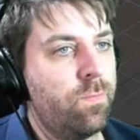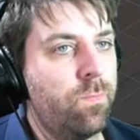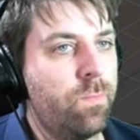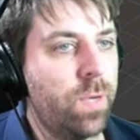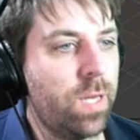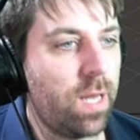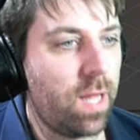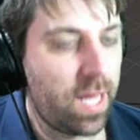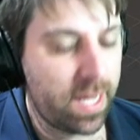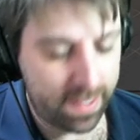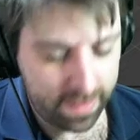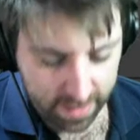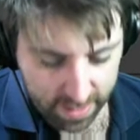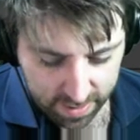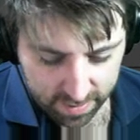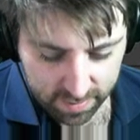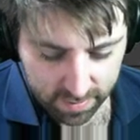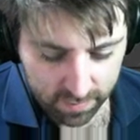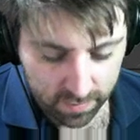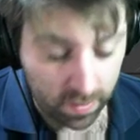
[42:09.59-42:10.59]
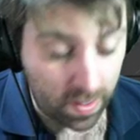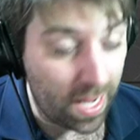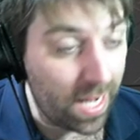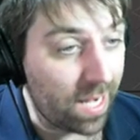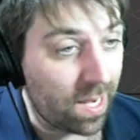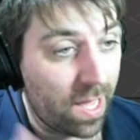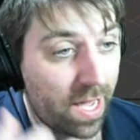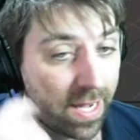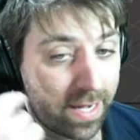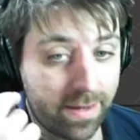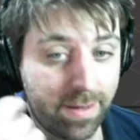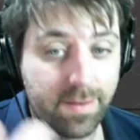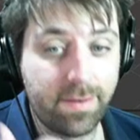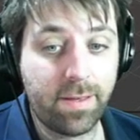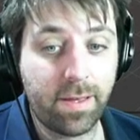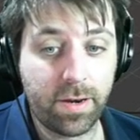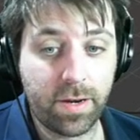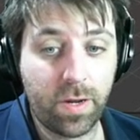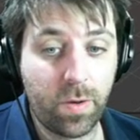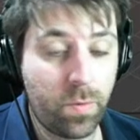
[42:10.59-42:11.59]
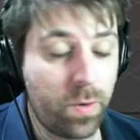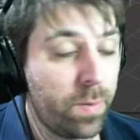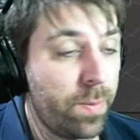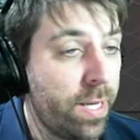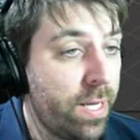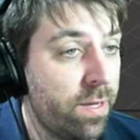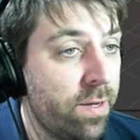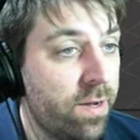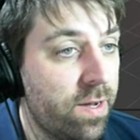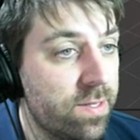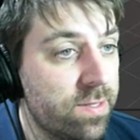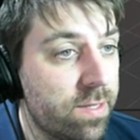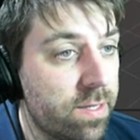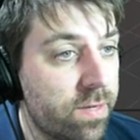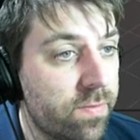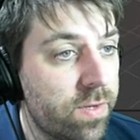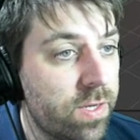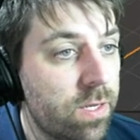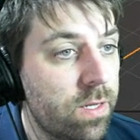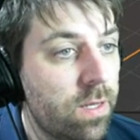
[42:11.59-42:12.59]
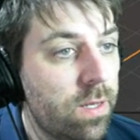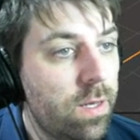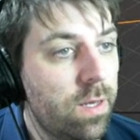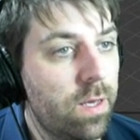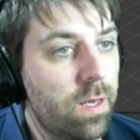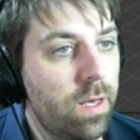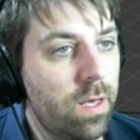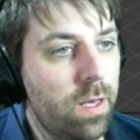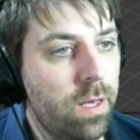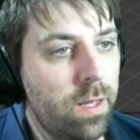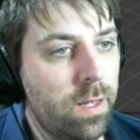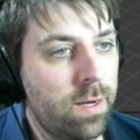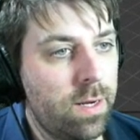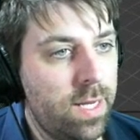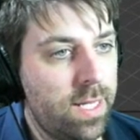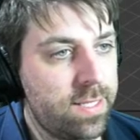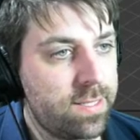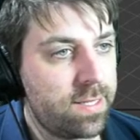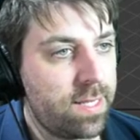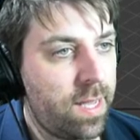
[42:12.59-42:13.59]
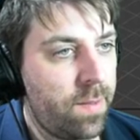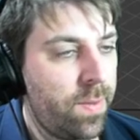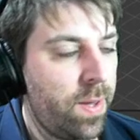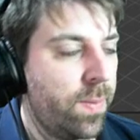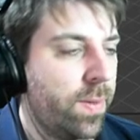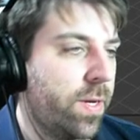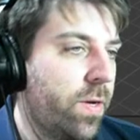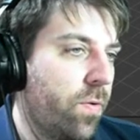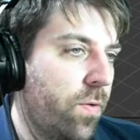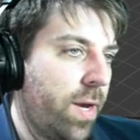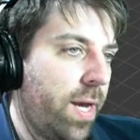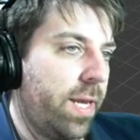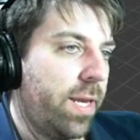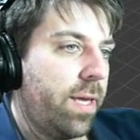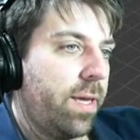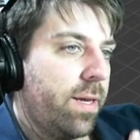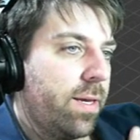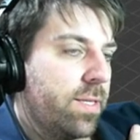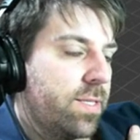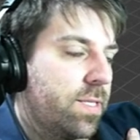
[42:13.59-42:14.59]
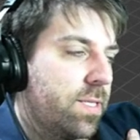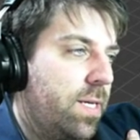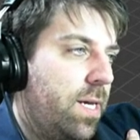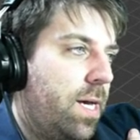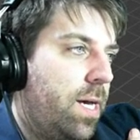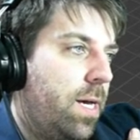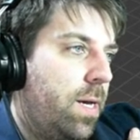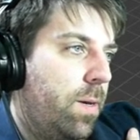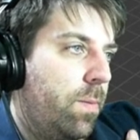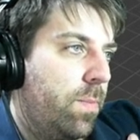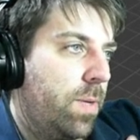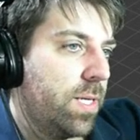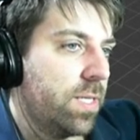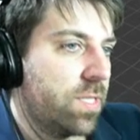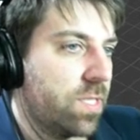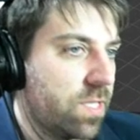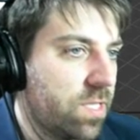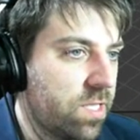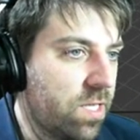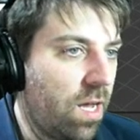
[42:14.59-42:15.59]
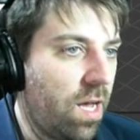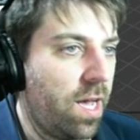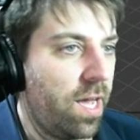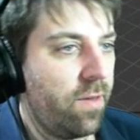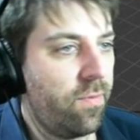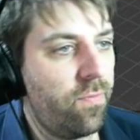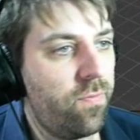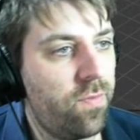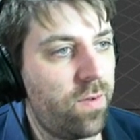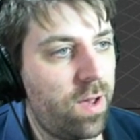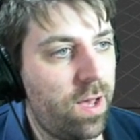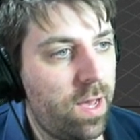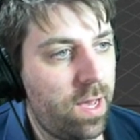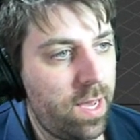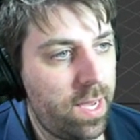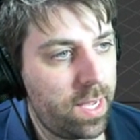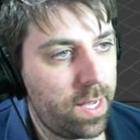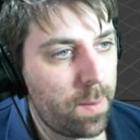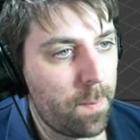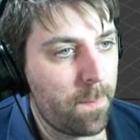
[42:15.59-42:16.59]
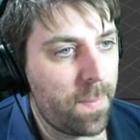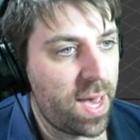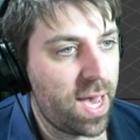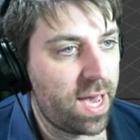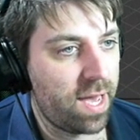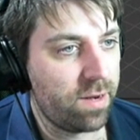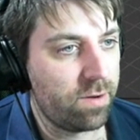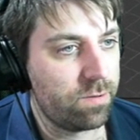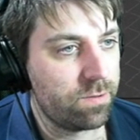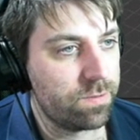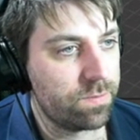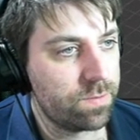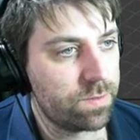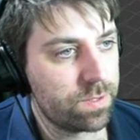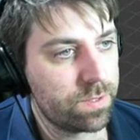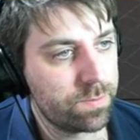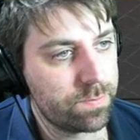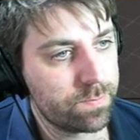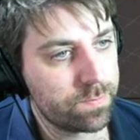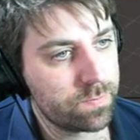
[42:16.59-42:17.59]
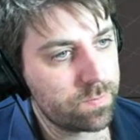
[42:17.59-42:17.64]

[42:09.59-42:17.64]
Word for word: We like that. Well, I like it. I don't know what about you guys think of it let's start maybe creating some sci-fi panels.